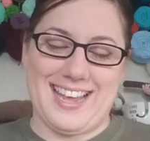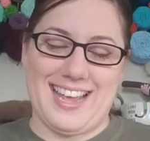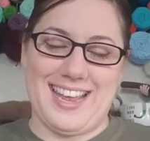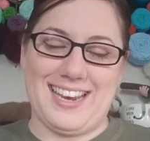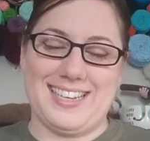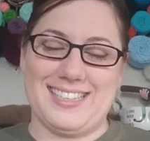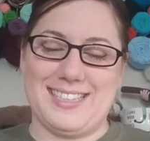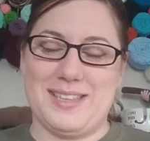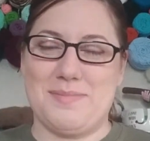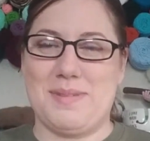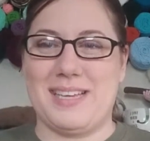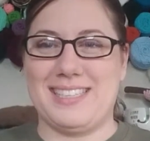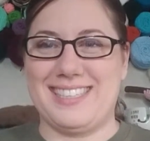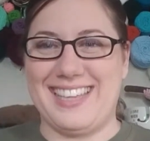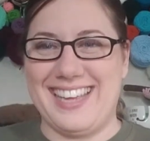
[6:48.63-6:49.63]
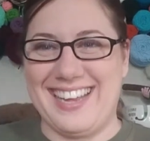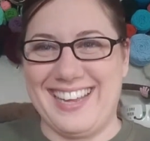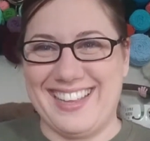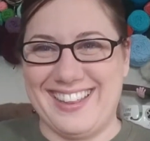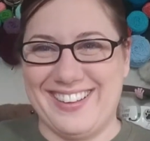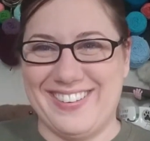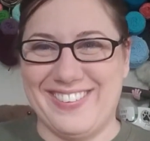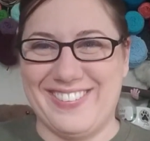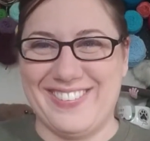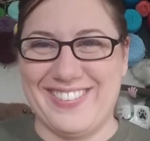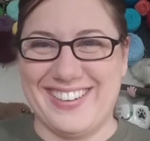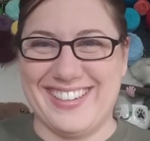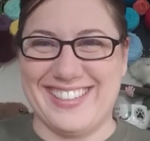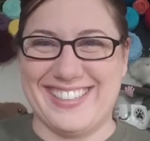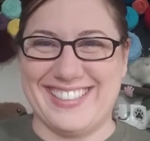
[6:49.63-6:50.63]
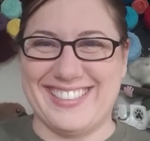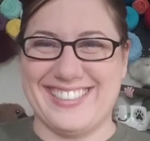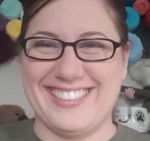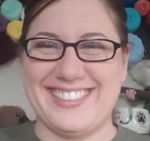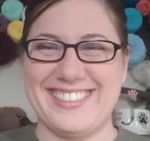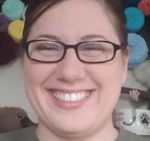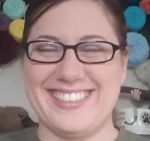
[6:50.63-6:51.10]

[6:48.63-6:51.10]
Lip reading: it's the best thing in the whole world.